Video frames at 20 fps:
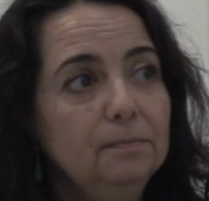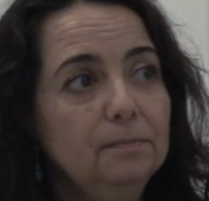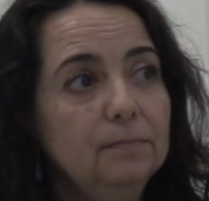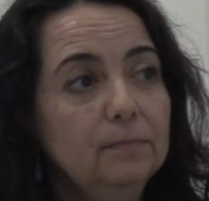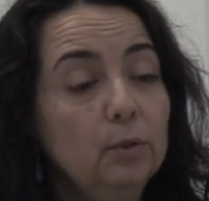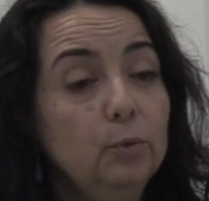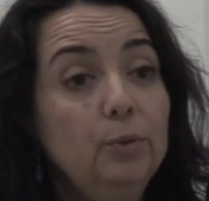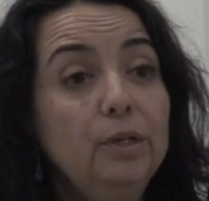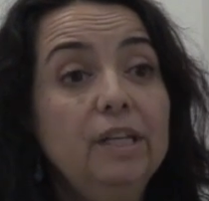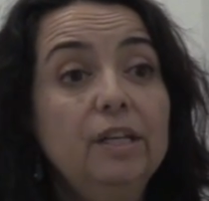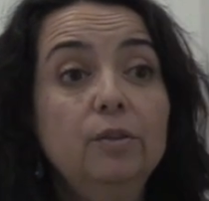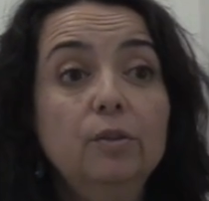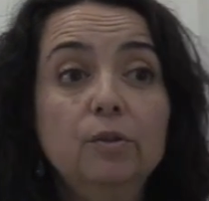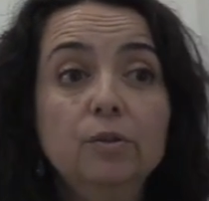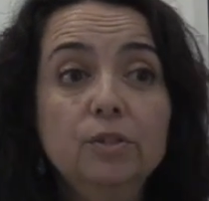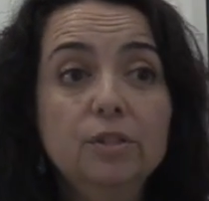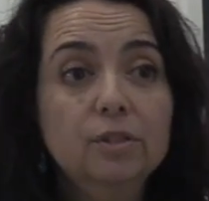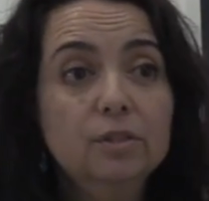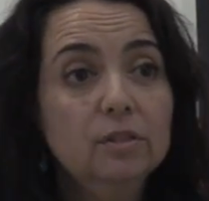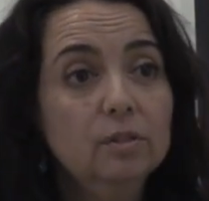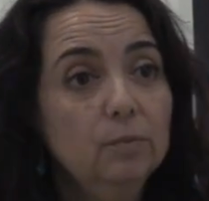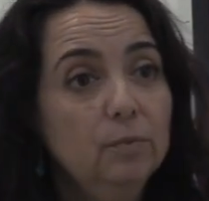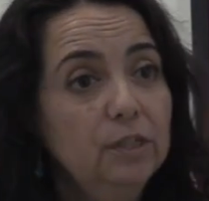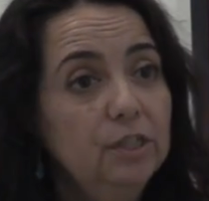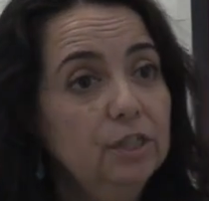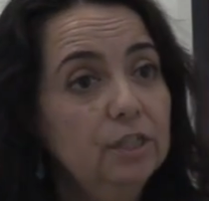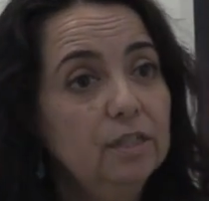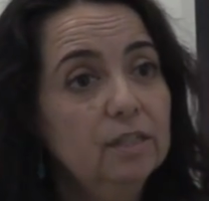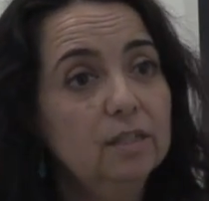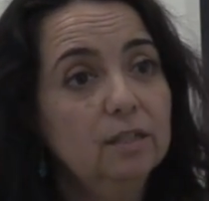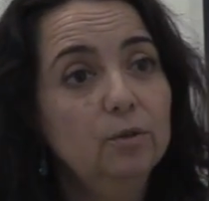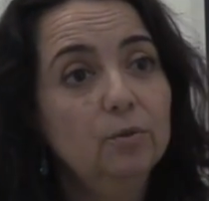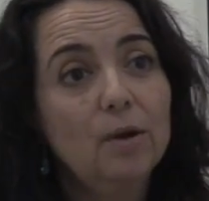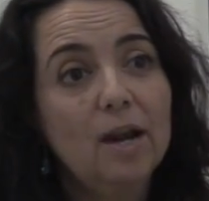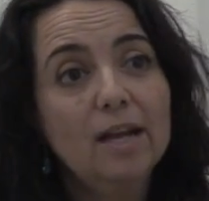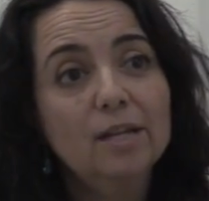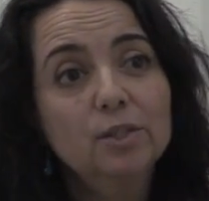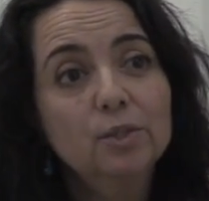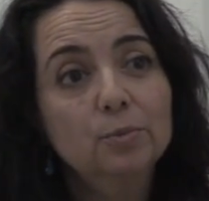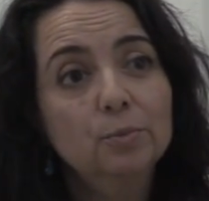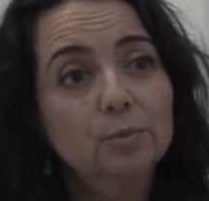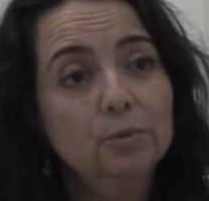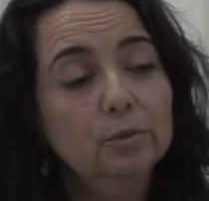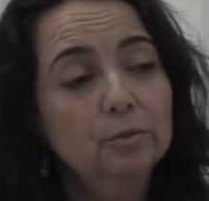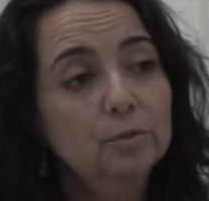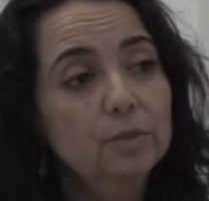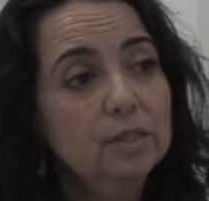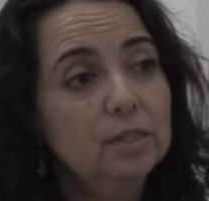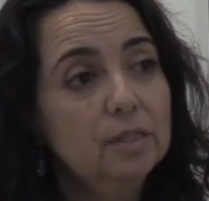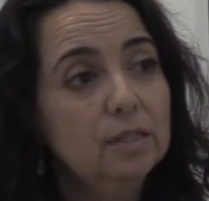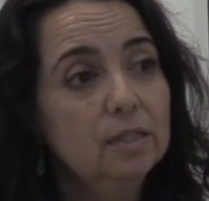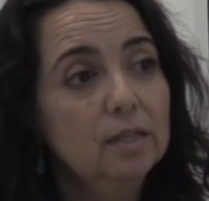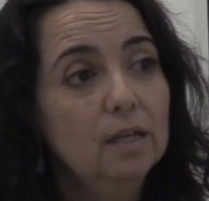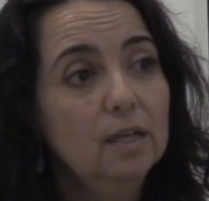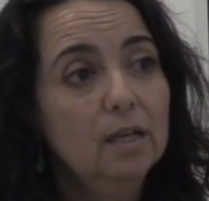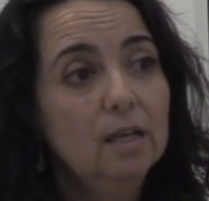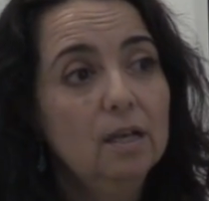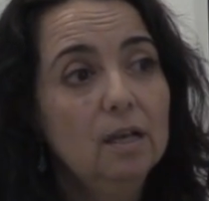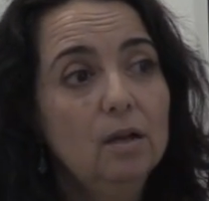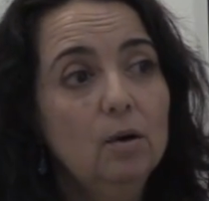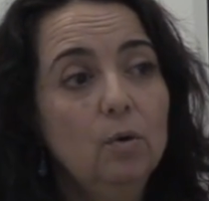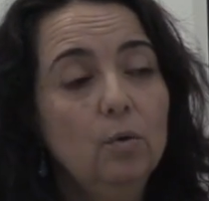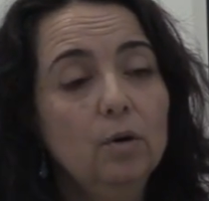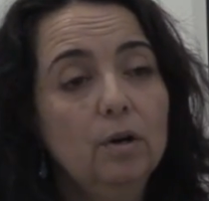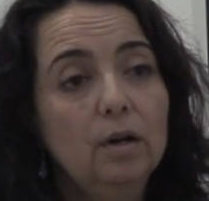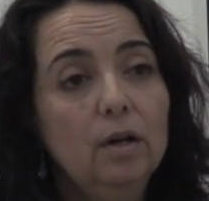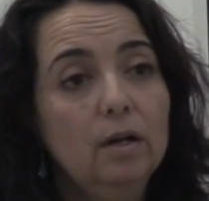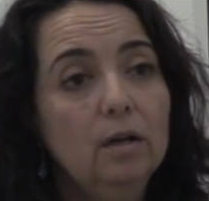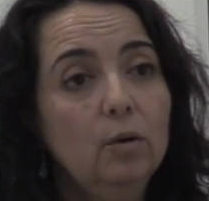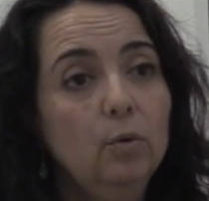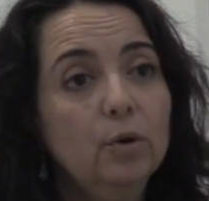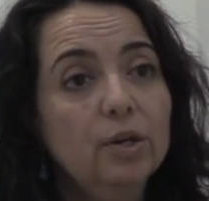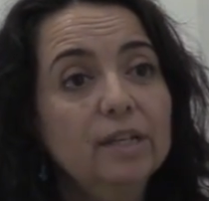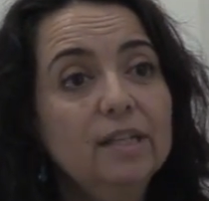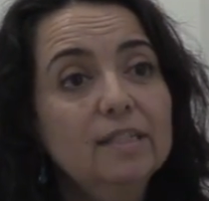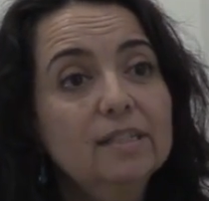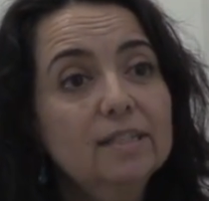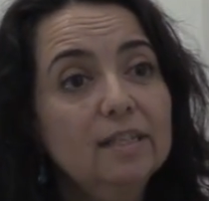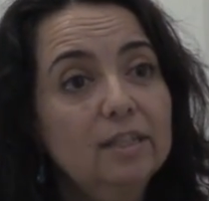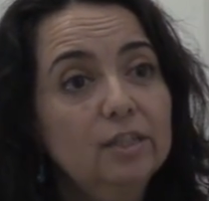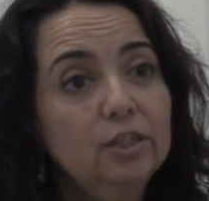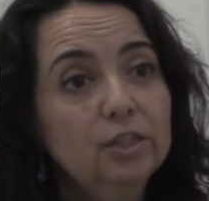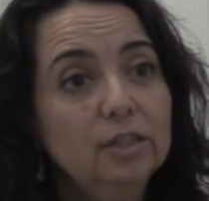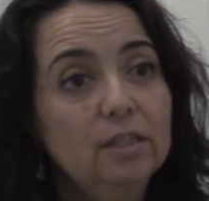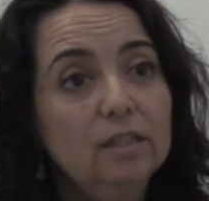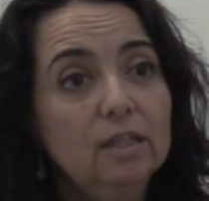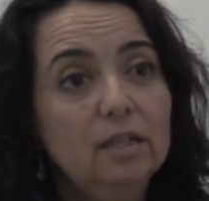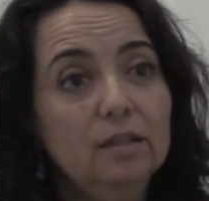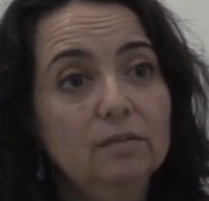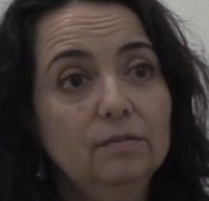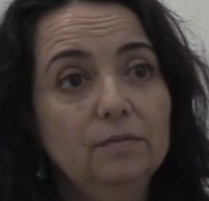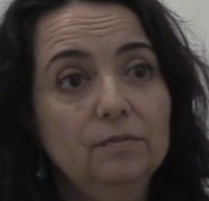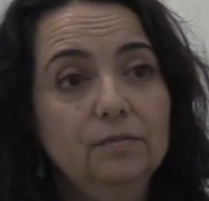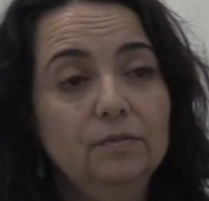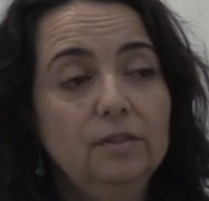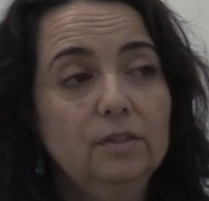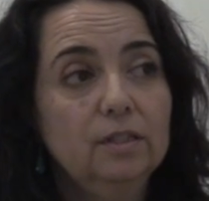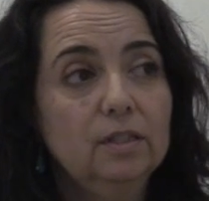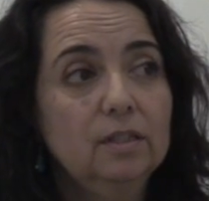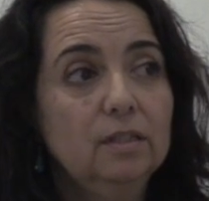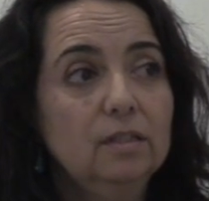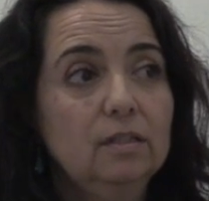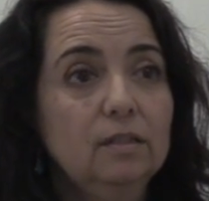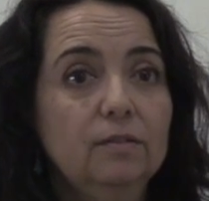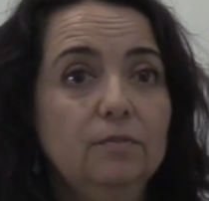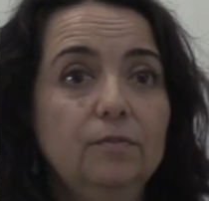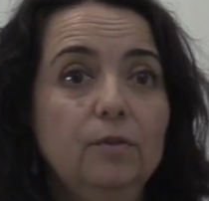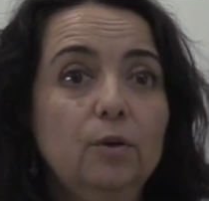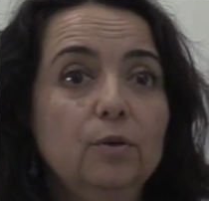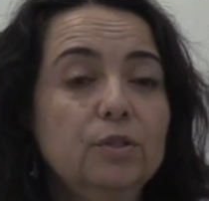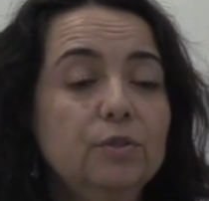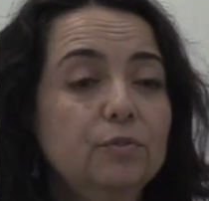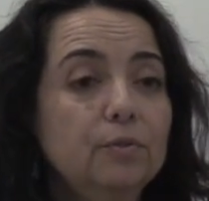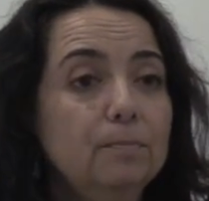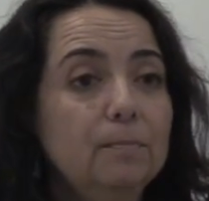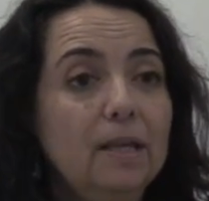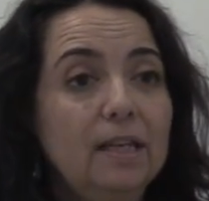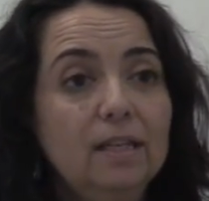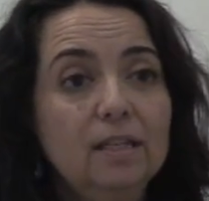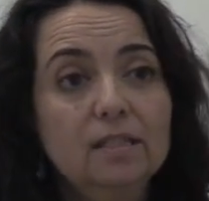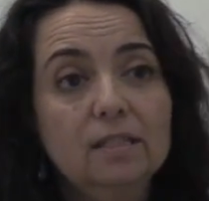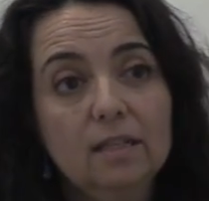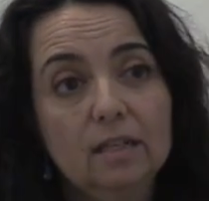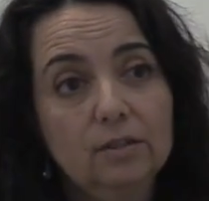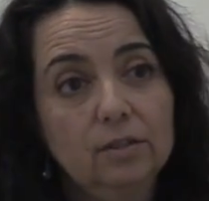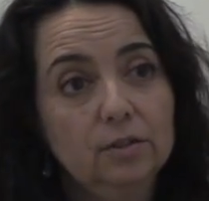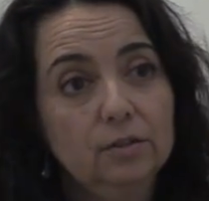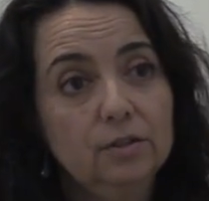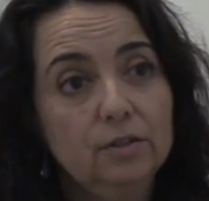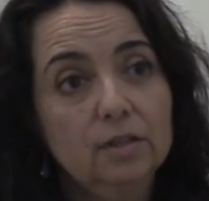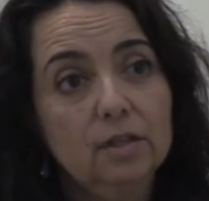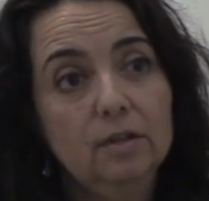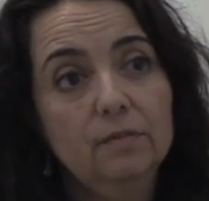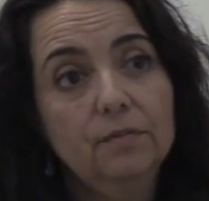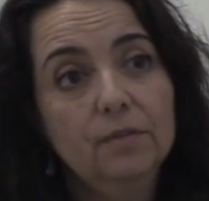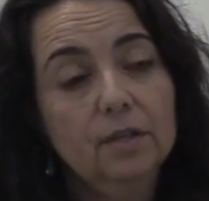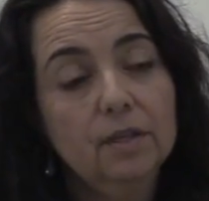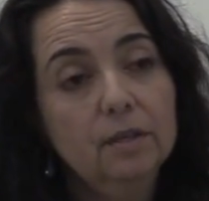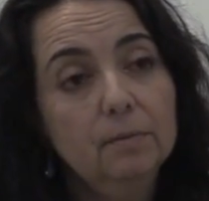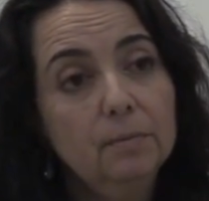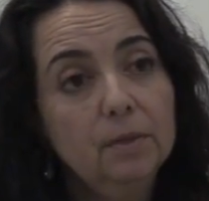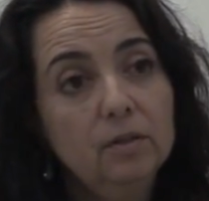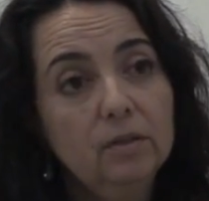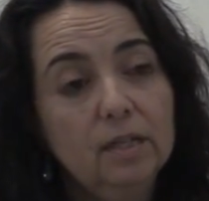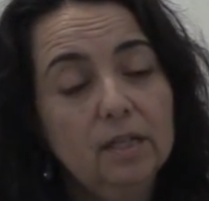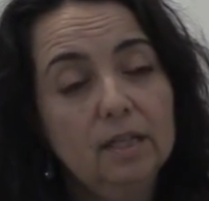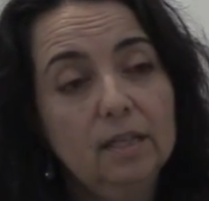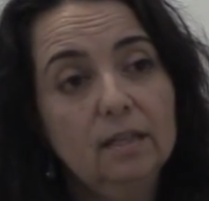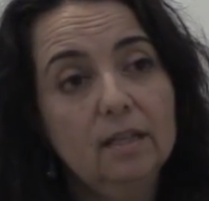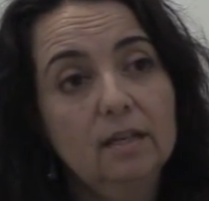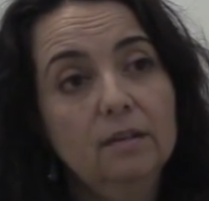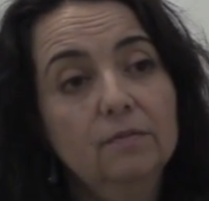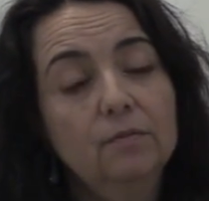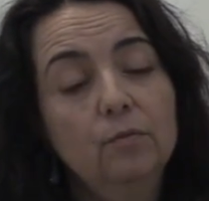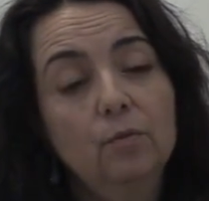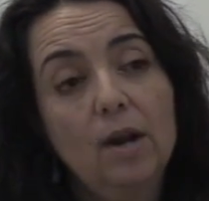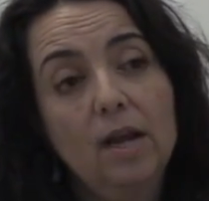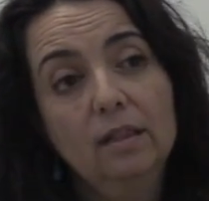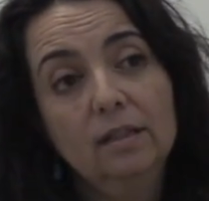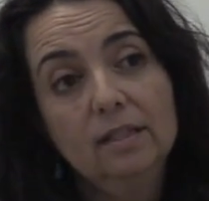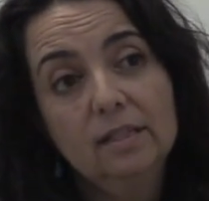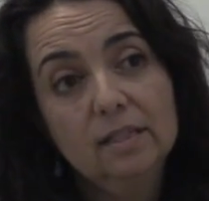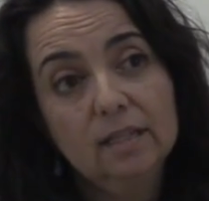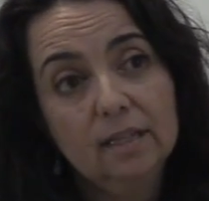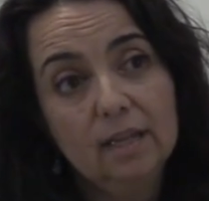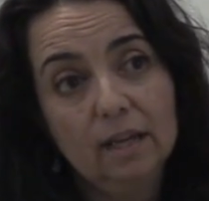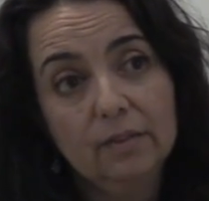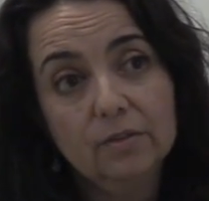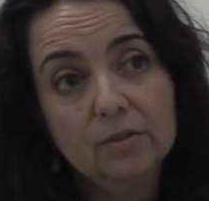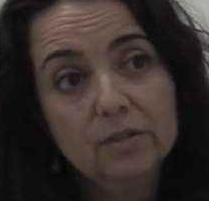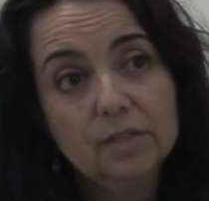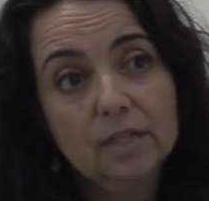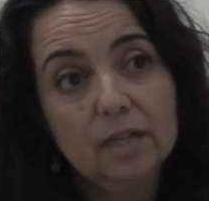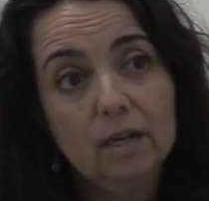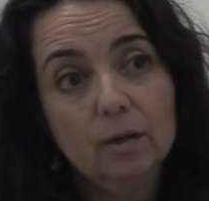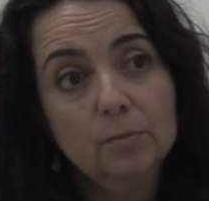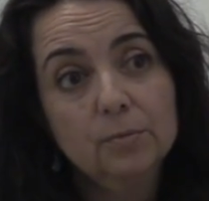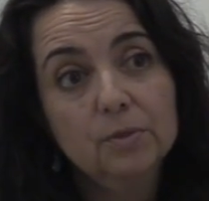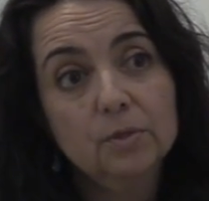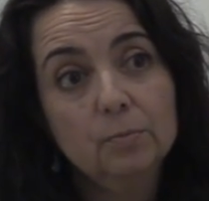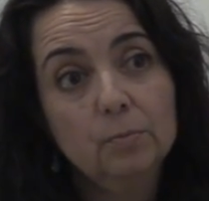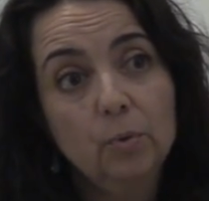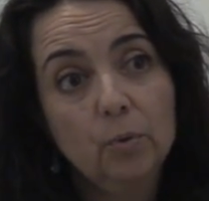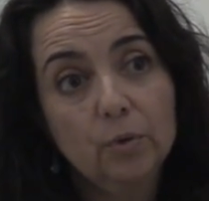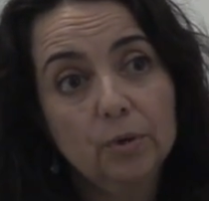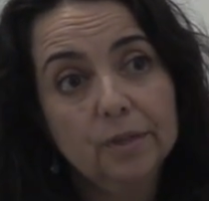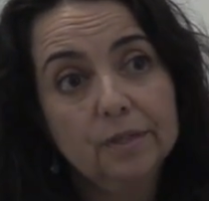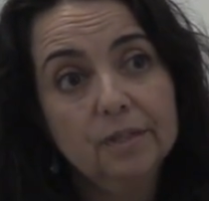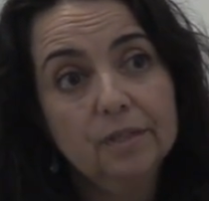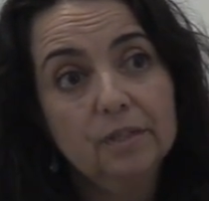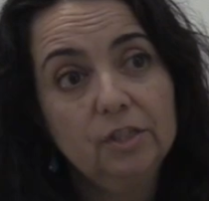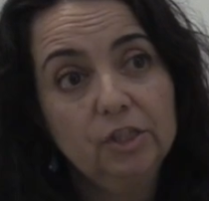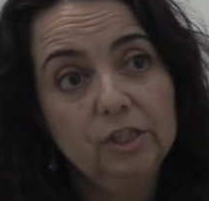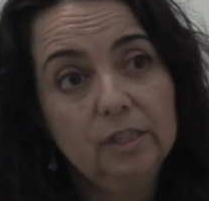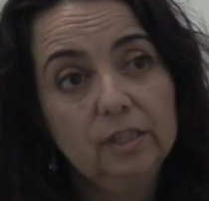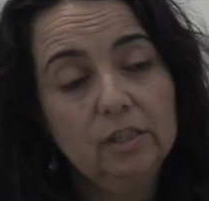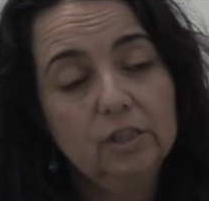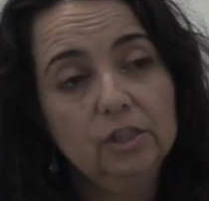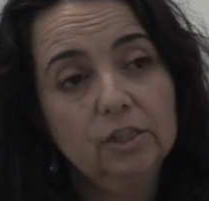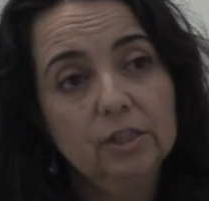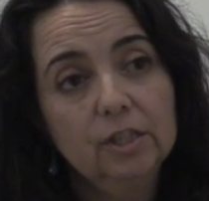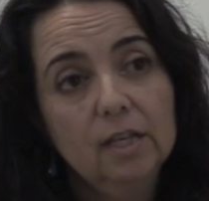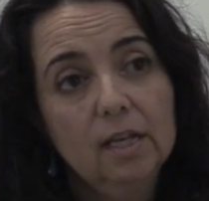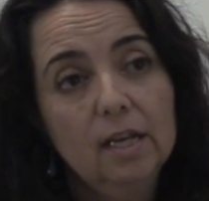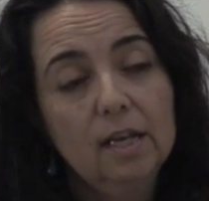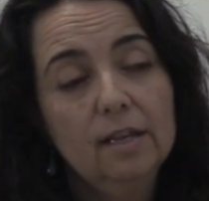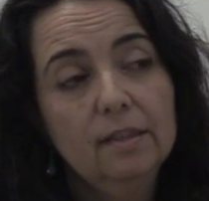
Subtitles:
Unidos, which is a grassroots organization of just folks from many sectors of the community that have rallied together to help support the Cheech.